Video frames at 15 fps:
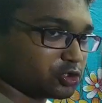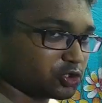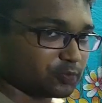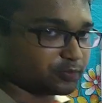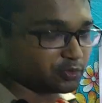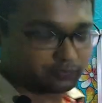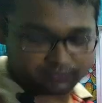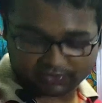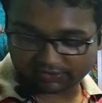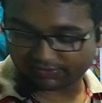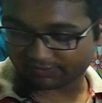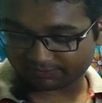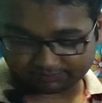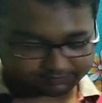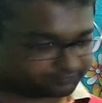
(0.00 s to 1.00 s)
proved.
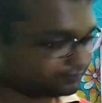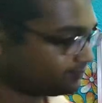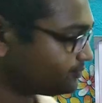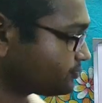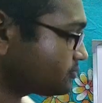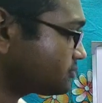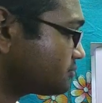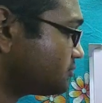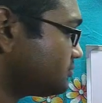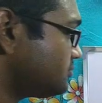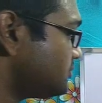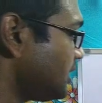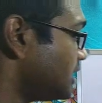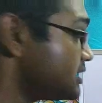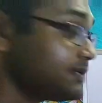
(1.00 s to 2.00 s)

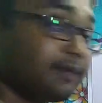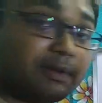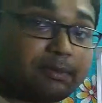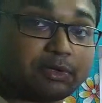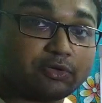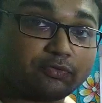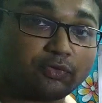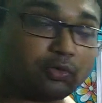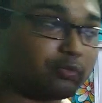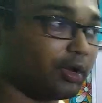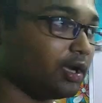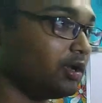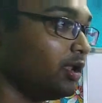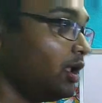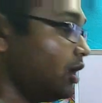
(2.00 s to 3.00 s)
It's a very beautiful one.
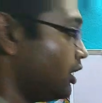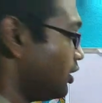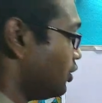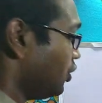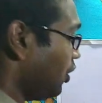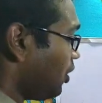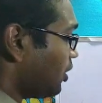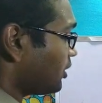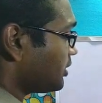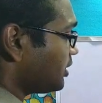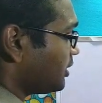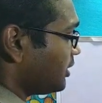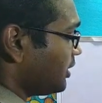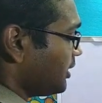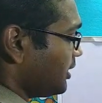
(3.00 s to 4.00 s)
Log
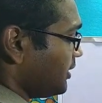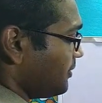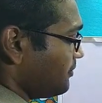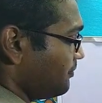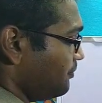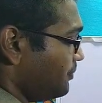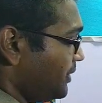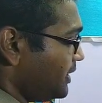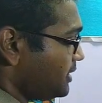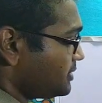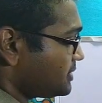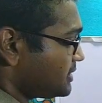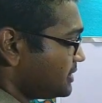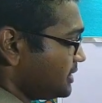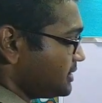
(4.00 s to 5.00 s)

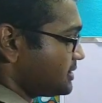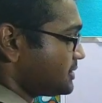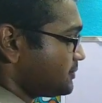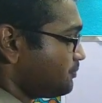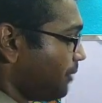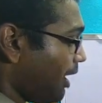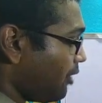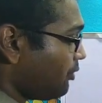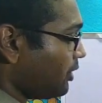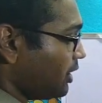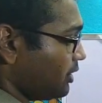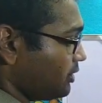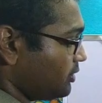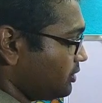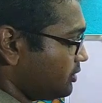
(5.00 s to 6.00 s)
brings this
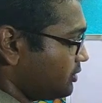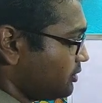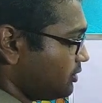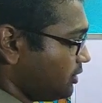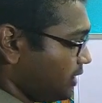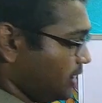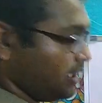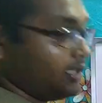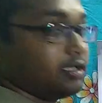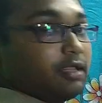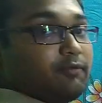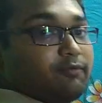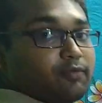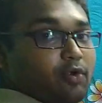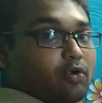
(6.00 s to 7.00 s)
power in the
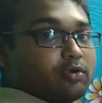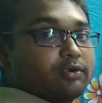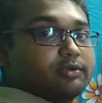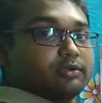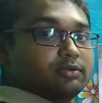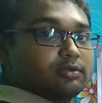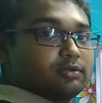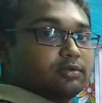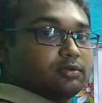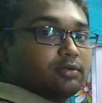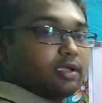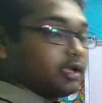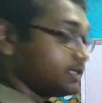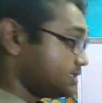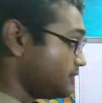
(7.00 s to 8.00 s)
front.
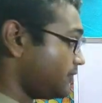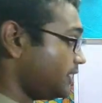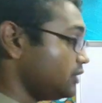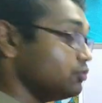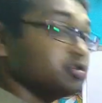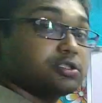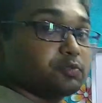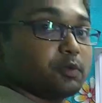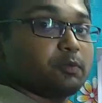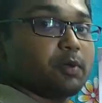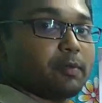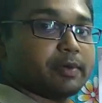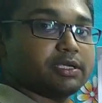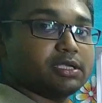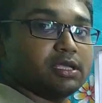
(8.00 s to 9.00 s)
It's a very useful
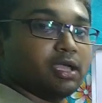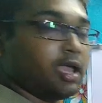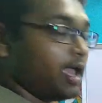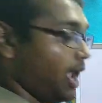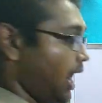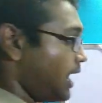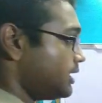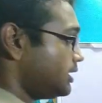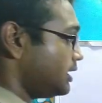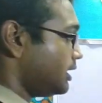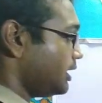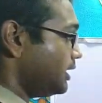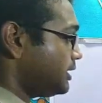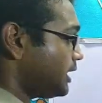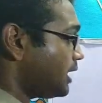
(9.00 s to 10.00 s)
property, and
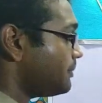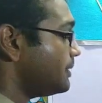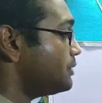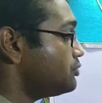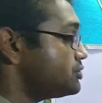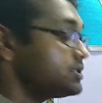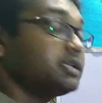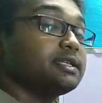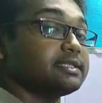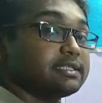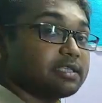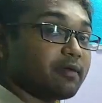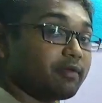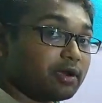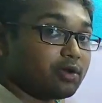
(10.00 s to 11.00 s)
it can be used in
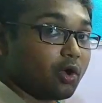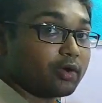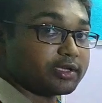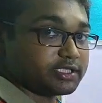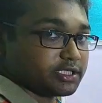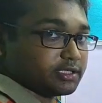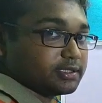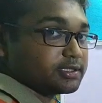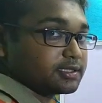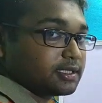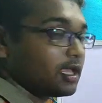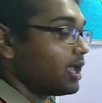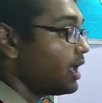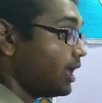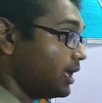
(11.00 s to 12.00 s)
several occasions.
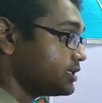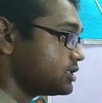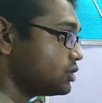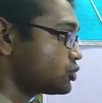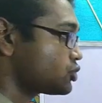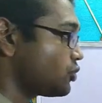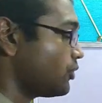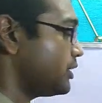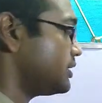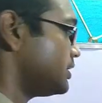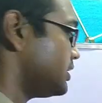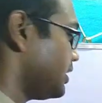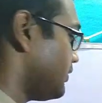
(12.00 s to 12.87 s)
I shall show it in the